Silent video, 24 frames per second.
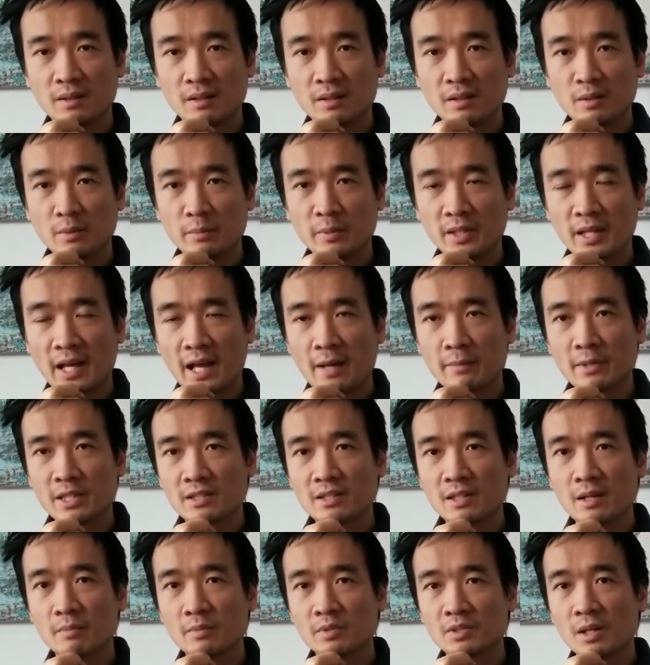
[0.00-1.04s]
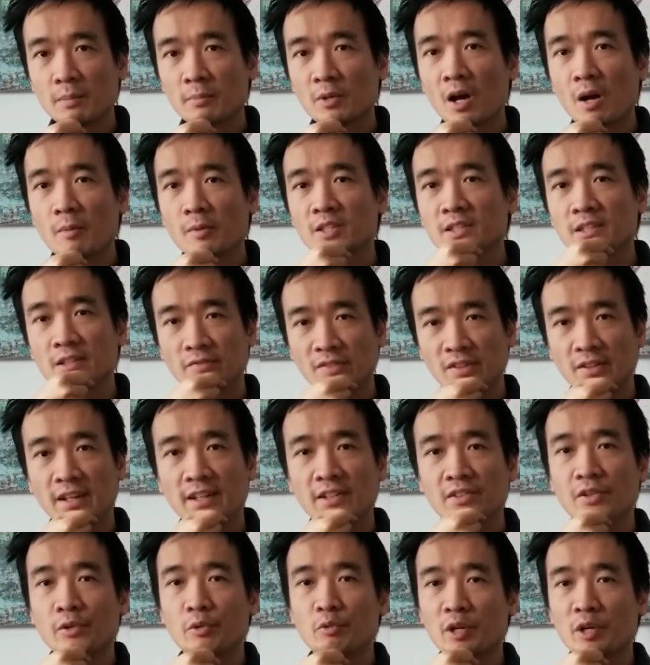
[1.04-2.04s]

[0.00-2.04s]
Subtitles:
It'll be habit. Some comics even like to